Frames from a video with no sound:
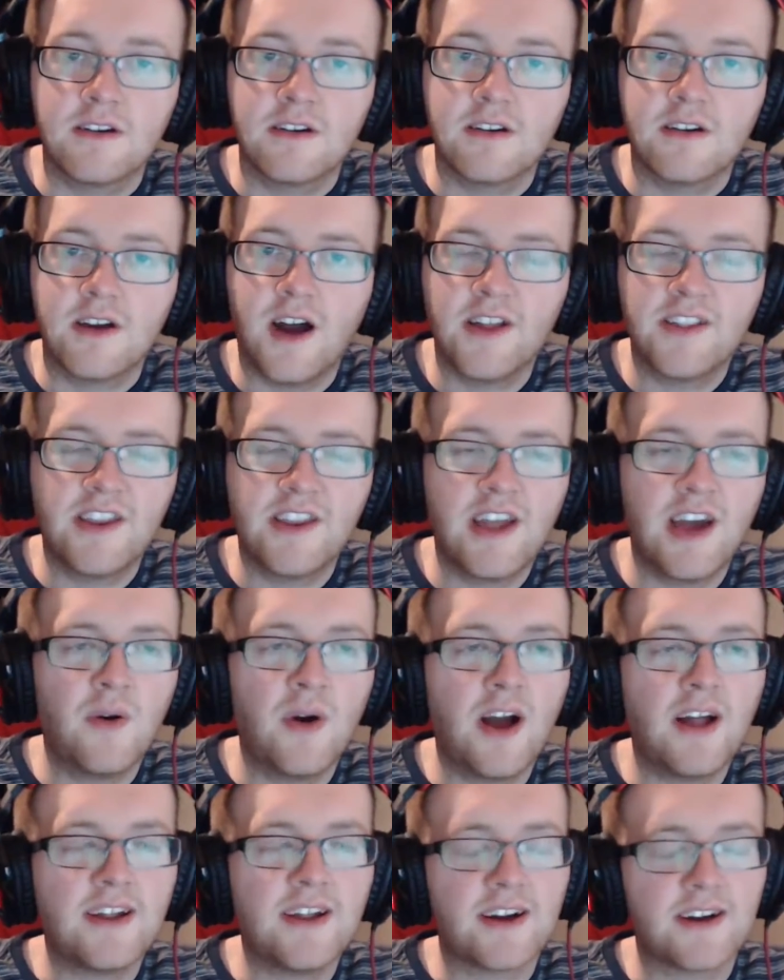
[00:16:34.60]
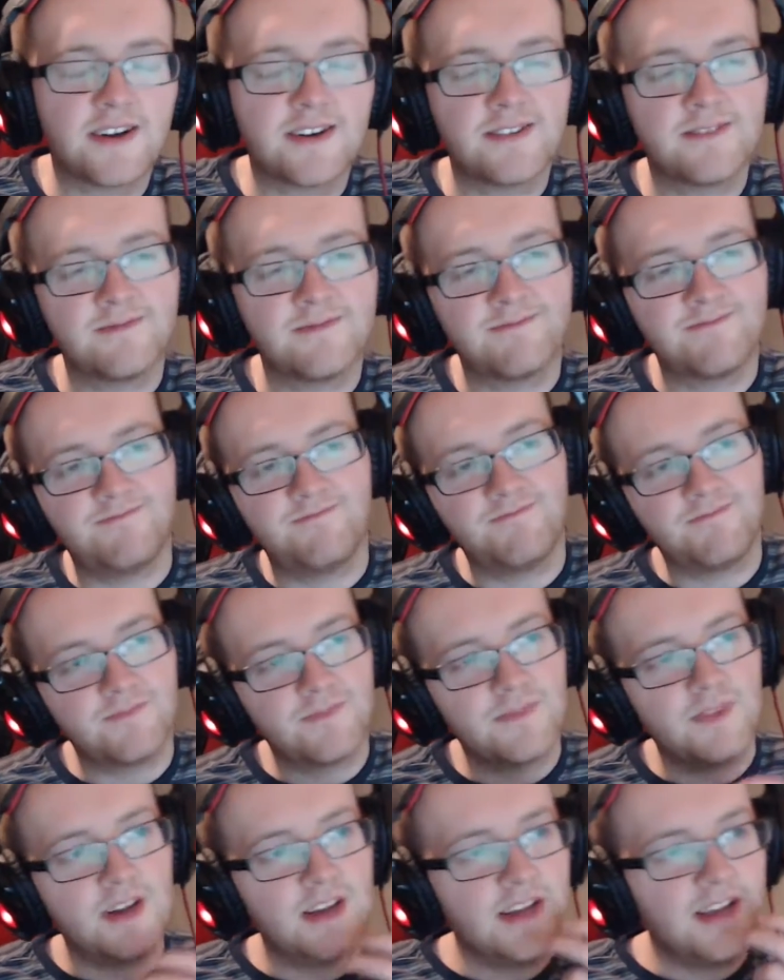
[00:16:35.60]
I don't know.
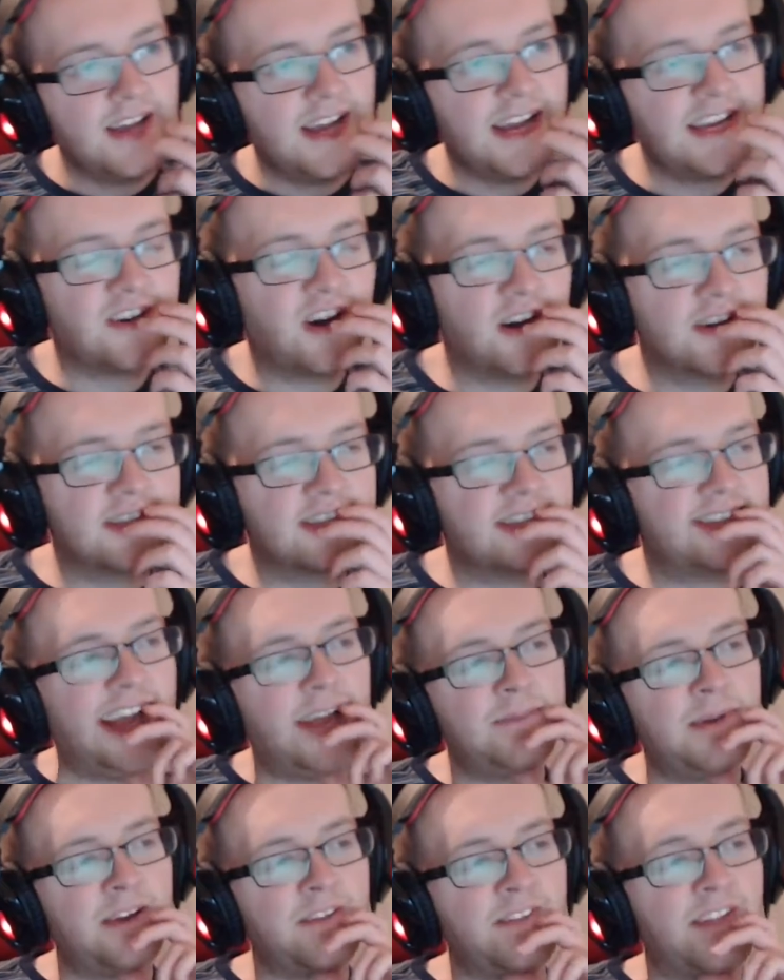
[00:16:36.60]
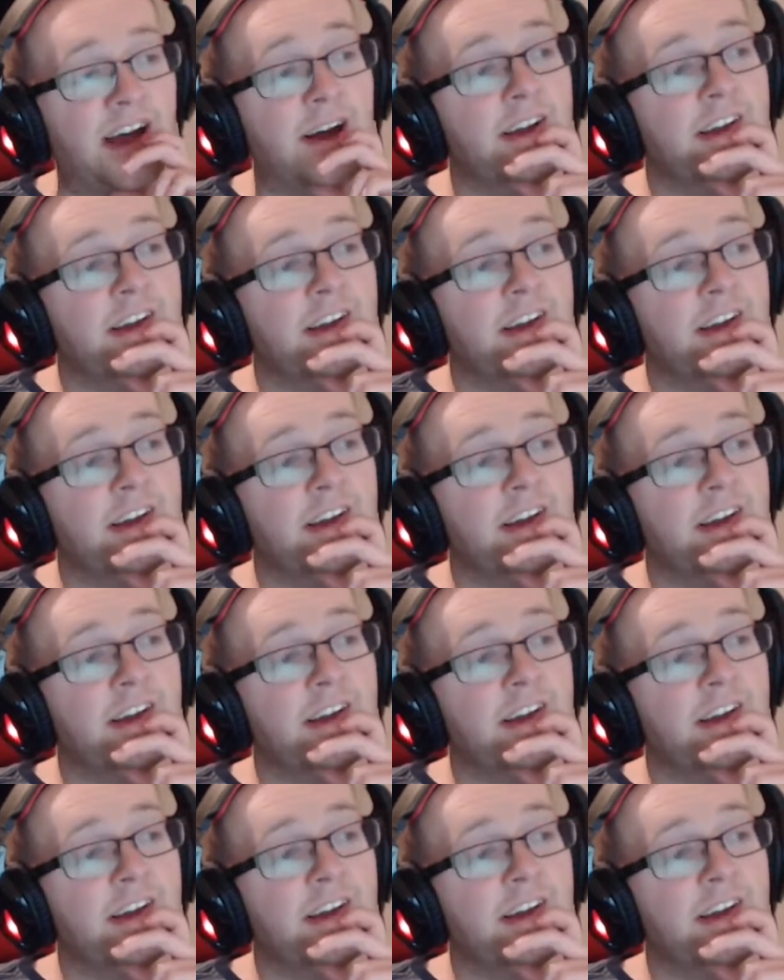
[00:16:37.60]
It's hard to say about that.